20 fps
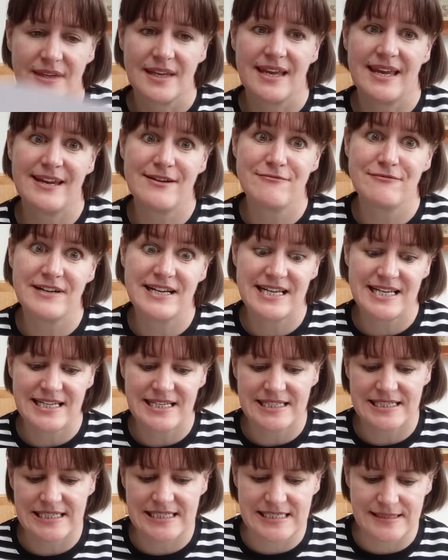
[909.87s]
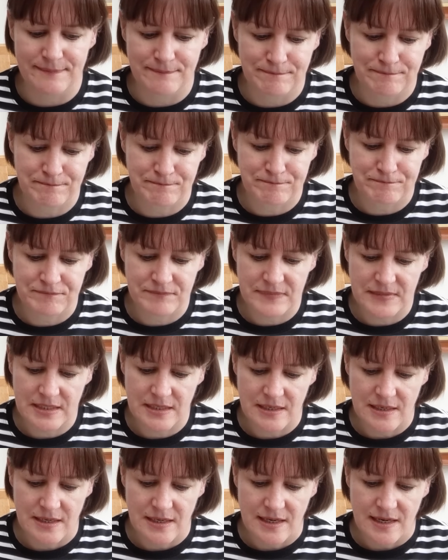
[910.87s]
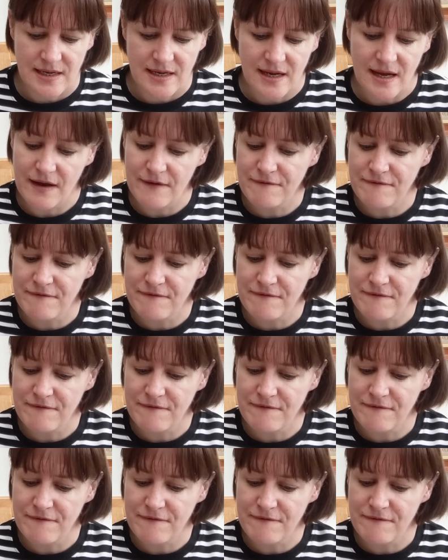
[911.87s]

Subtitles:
It reads, "Her